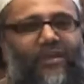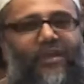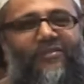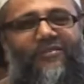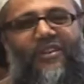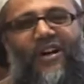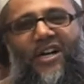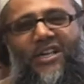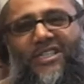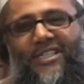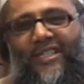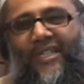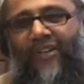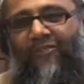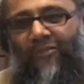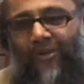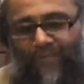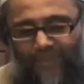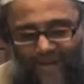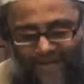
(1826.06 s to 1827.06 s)
The first thing
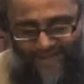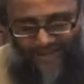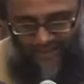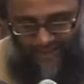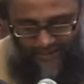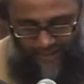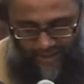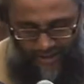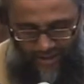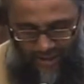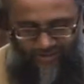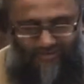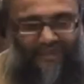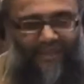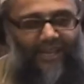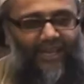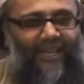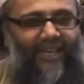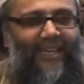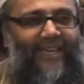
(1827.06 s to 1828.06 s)
it reminds us of
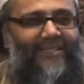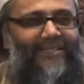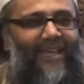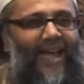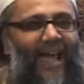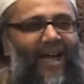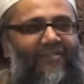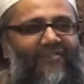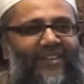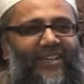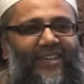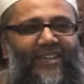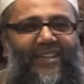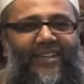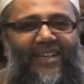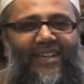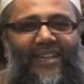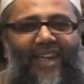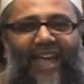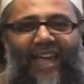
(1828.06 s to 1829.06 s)
is
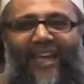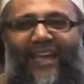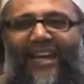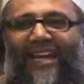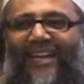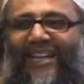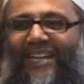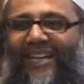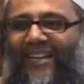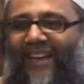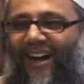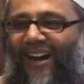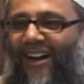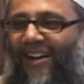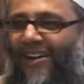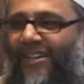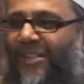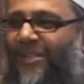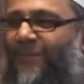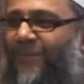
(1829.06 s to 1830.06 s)
having a clean
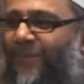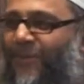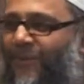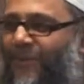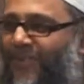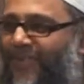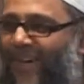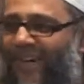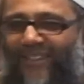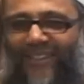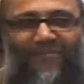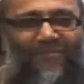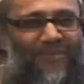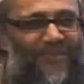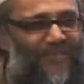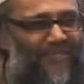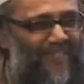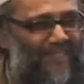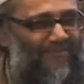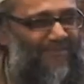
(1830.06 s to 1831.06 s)
heart towards other
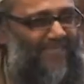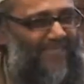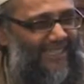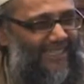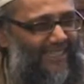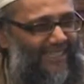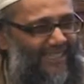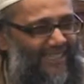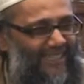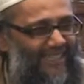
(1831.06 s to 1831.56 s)
Muslims.